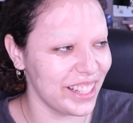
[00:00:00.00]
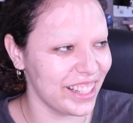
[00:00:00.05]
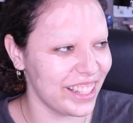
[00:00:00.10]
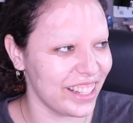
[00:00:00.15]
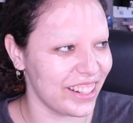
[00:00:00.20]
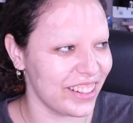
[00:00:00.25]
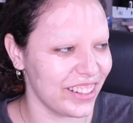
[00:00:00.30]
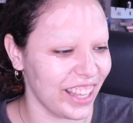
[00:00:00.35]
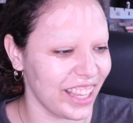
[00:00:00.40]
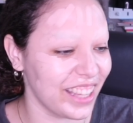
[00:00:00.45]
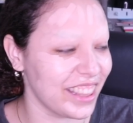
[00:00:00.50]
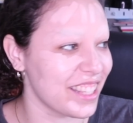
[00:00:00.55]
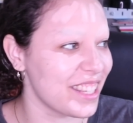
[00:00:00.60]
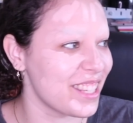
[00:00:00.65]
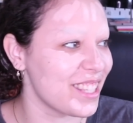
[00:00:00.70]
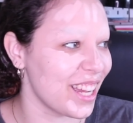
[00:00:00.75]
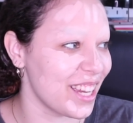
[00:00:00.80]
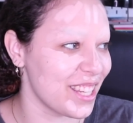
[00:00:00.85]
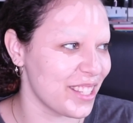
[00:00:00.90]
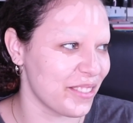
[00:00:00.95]
They're like the
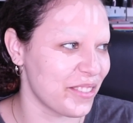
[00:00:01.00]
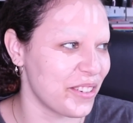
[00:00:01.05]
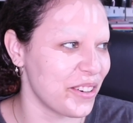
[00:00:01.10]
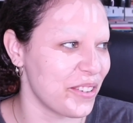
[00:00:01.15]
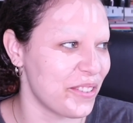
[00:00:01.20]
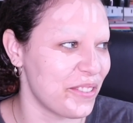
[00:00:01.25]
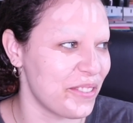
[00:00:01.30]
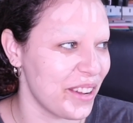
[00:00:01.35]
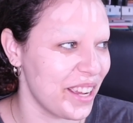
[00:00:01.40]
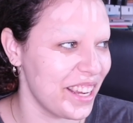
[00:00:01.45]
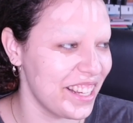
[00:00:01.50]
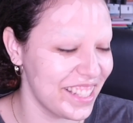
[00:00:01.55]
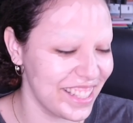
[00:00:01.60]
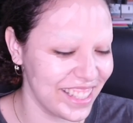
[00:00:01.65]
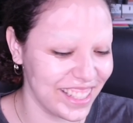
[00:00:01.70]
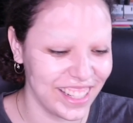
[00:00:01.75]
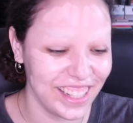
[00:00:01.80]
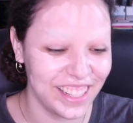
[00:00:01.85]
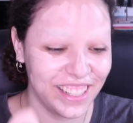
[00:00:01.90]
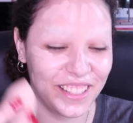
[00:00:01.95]
size of her face.
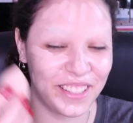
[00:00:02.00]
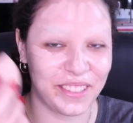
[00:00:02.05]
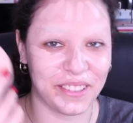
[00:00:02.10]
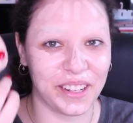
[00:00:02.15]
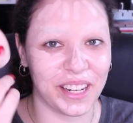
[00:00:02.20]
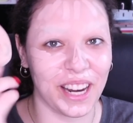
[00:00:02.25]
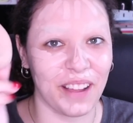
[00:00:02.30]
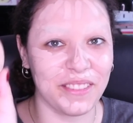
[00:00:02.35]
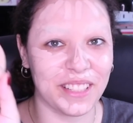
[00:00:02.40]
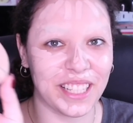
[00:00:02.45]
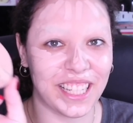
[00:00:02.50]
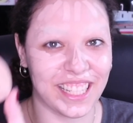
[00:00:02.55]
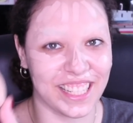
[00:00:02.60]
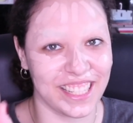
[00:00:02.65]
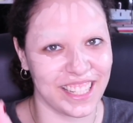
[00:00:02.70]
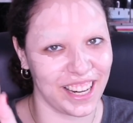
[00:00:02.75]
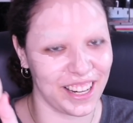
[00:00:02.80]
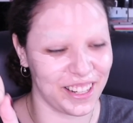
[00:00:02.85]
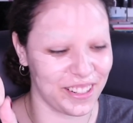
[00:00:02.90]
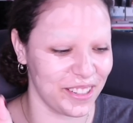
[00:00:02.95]
So we're gonna have to
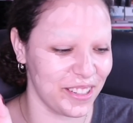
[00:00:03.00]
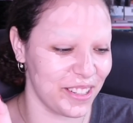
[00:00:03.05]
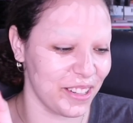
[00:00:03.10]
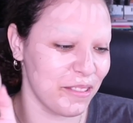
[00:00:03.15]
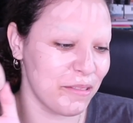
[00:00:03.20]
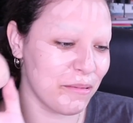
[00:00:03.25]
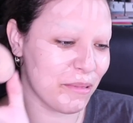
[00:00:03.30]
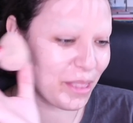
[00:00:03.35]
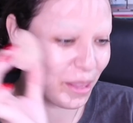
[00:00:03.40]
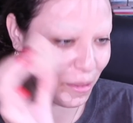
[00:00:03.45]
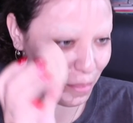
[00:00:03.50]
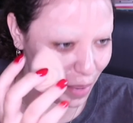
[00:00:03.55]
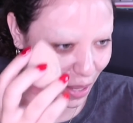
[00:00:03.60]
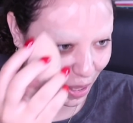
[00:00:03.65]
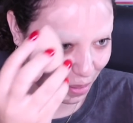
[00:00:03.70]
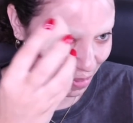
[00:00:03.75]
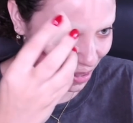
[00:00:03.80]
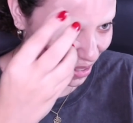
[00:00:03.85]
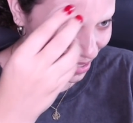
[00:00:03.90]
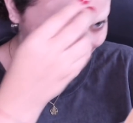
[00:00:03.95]
content ourselves with the
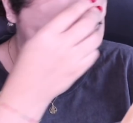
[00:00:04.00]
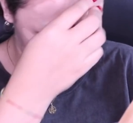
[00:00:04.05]
baby.